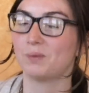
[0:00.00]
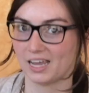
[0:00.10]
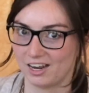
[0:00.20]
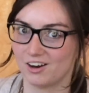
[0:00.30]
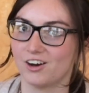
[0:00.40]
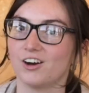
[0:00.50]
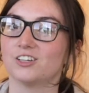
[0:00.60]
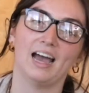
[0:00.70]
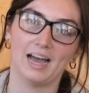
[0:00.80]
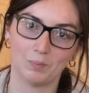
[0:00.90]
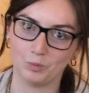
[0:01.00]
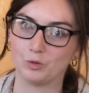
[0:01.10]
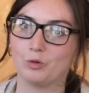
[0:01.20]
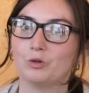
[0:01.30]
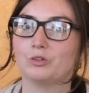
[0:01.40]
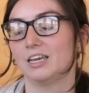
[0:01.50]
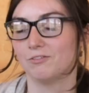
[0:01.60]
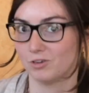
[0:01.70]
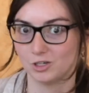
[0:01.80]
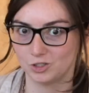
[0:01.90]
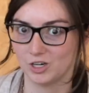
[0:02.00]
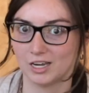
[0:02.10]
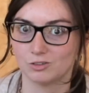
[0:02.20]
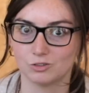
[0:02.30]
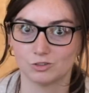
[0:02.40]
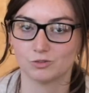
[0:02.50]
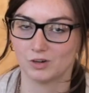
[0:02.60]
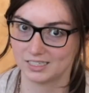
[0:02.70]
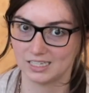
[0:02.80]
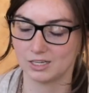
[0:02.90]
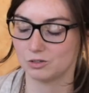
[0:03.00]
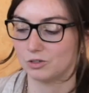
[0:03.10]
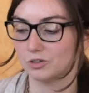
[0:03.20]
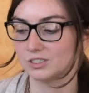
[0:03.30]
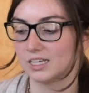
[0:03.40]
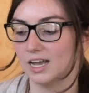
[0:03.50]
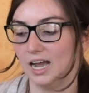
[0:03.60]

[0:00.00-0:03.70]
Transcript: pear, apple, inverted triangles, rectangles.